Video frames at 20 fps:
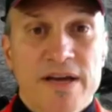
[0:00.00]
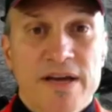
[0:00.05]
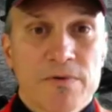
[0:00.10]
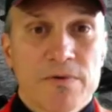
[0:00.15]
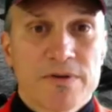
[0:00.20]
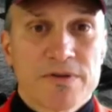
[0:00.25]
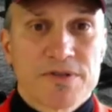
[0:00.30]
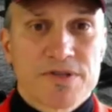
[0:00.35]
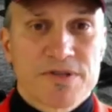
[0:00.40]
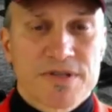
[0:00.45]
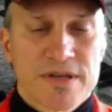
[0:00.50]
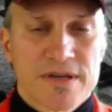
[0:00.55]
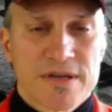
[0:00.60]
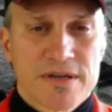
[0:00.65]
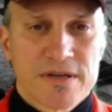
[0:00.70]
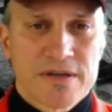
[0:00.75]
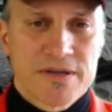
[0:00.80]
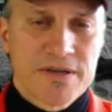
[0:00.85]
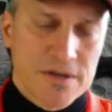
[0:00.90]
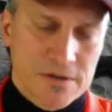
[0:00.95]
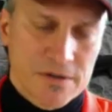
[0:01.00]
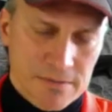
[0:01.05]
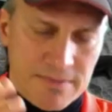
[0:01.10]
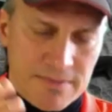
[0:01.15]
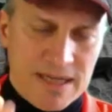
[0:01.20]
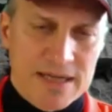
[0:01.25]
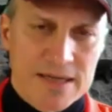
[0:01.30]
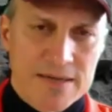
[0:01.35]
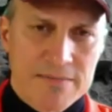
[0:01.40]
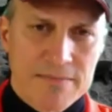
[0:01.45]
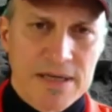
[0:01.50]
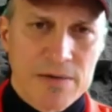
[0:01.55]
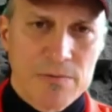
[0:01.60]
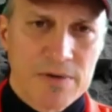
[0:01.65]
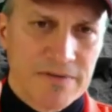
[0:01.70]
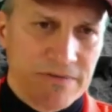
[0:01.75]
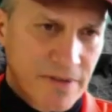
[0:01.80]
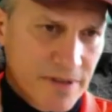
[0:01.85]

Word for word: that was, uh, you know, my my one